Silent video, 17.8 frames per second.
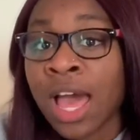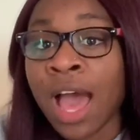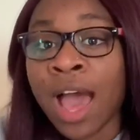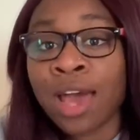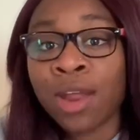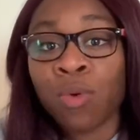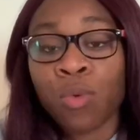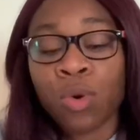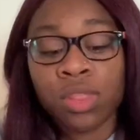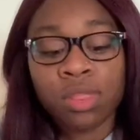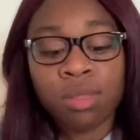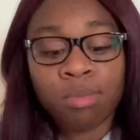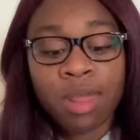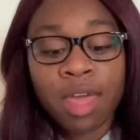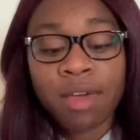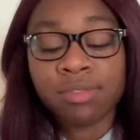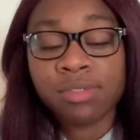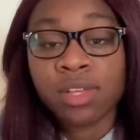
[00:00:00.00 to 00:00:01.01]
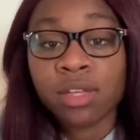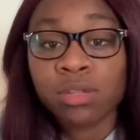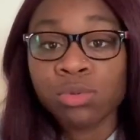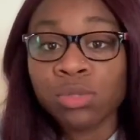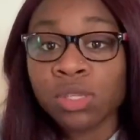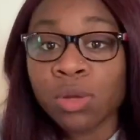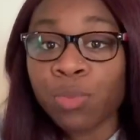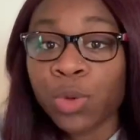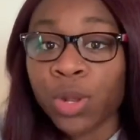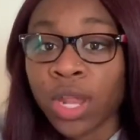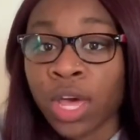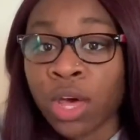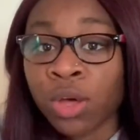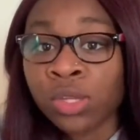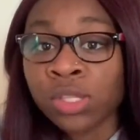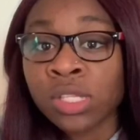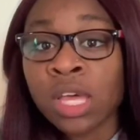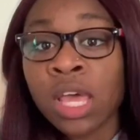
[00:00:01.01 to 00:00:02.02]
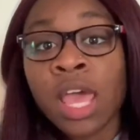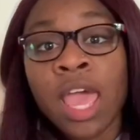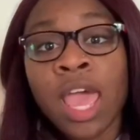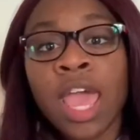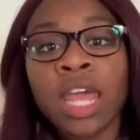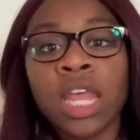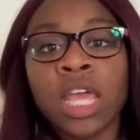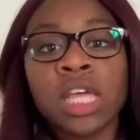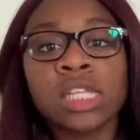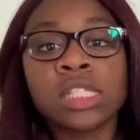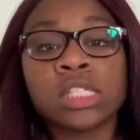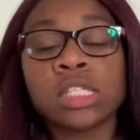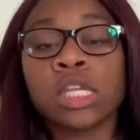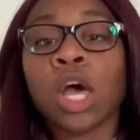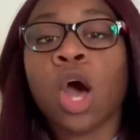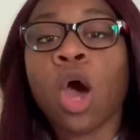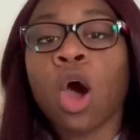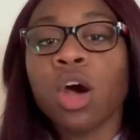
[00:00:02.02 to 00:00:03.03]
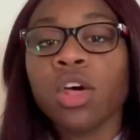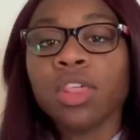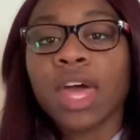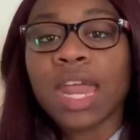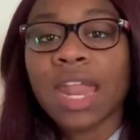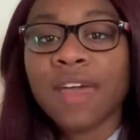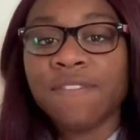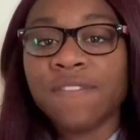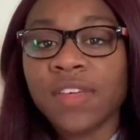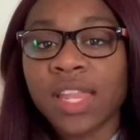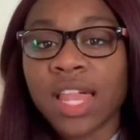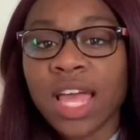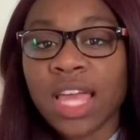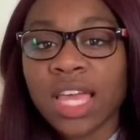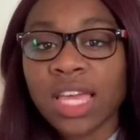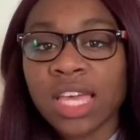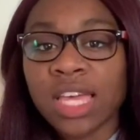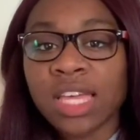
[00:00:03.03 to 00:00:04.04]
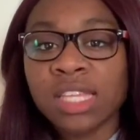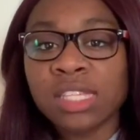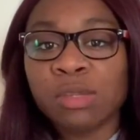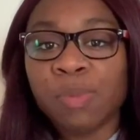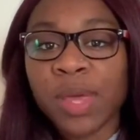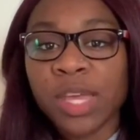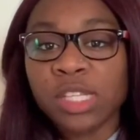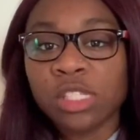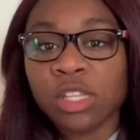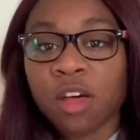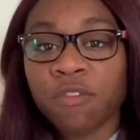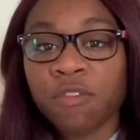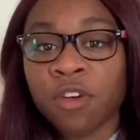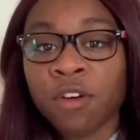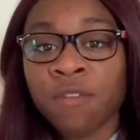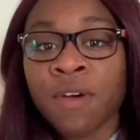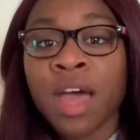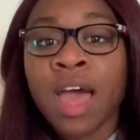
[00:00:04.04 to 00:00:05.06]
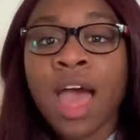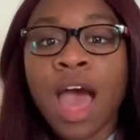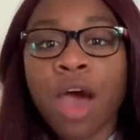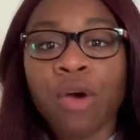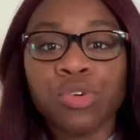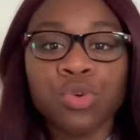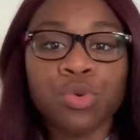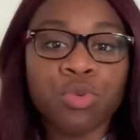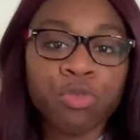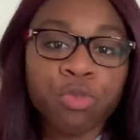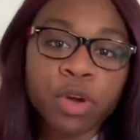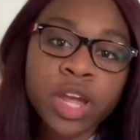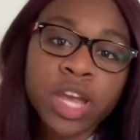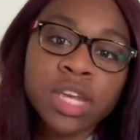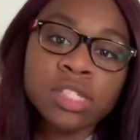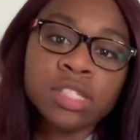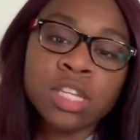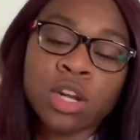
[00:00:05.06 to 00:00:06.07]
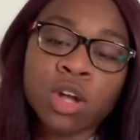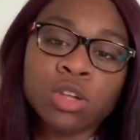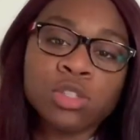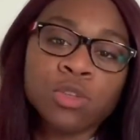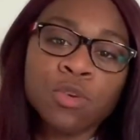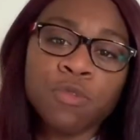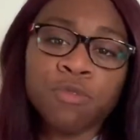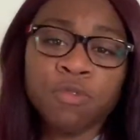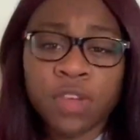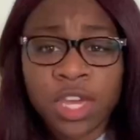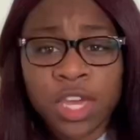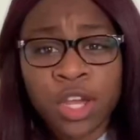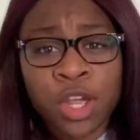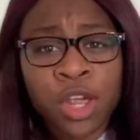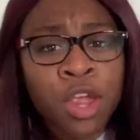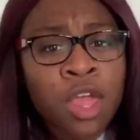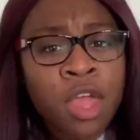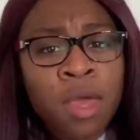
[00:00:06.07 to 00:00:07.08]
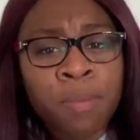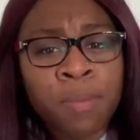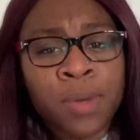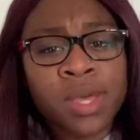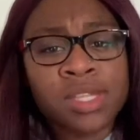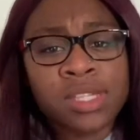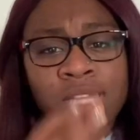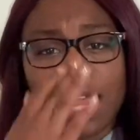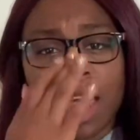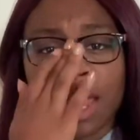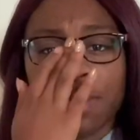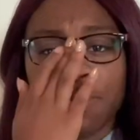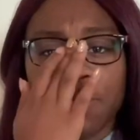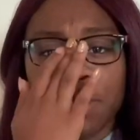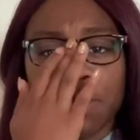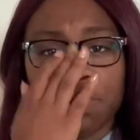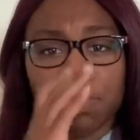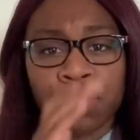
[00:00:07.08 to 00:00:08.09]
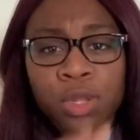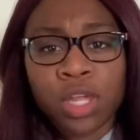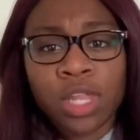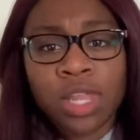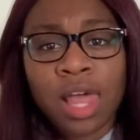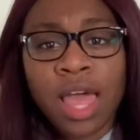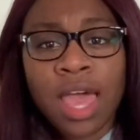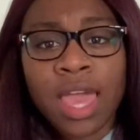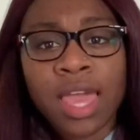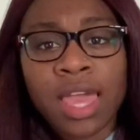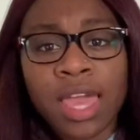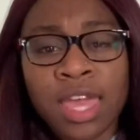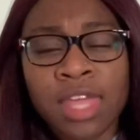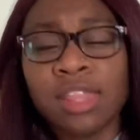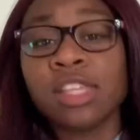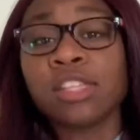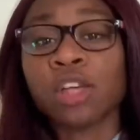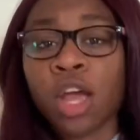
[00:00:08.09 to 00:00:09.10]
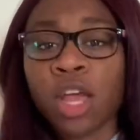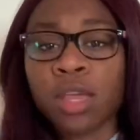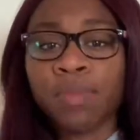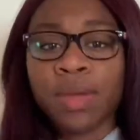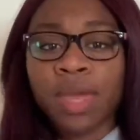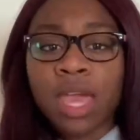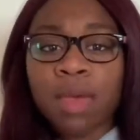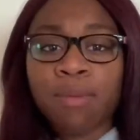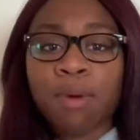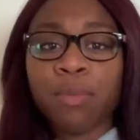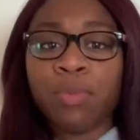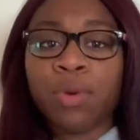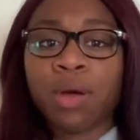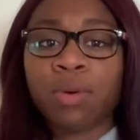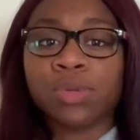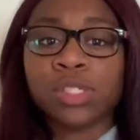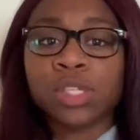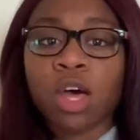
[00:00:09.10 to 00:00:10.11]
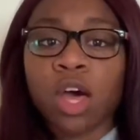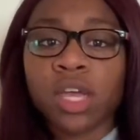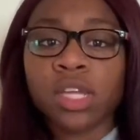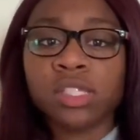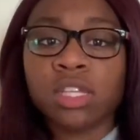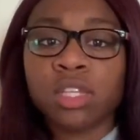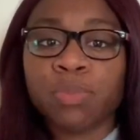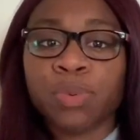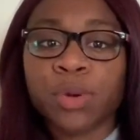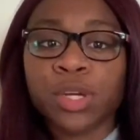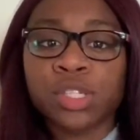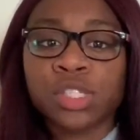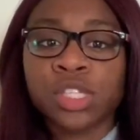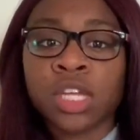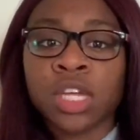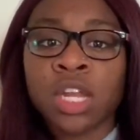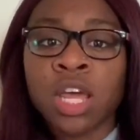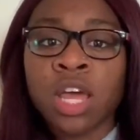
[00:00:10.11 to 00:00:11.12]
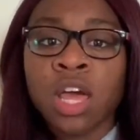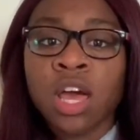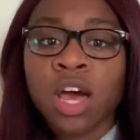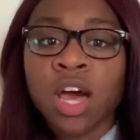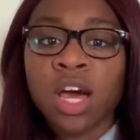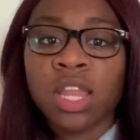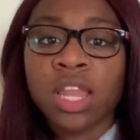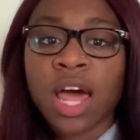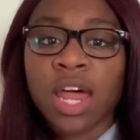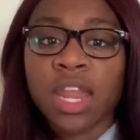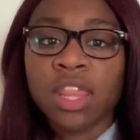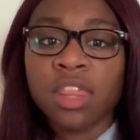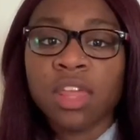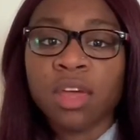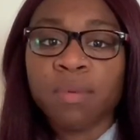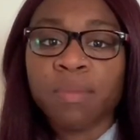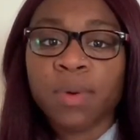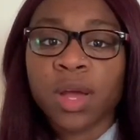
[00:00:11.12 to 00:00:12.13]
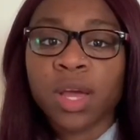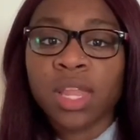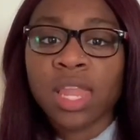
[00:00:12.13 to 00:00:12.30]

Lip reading: I don't want them to have sex with someone else. And it's all that I feel like is based off of how you were raised and also fear, because a lot of people are like, and this argument came up when I was talking to the person, a lot of them are